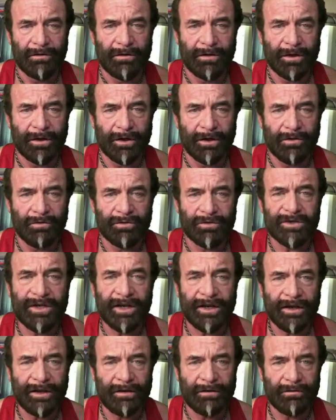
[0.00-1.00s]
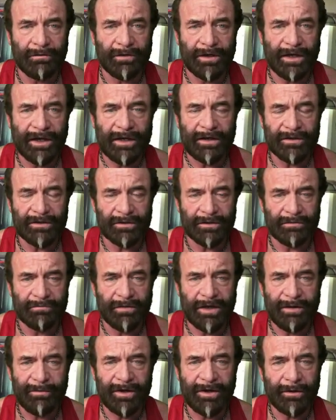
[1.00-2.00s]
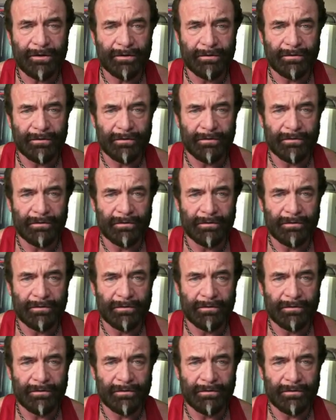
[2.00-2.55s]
you know, 10 dates, maybe. Oh, shoot, not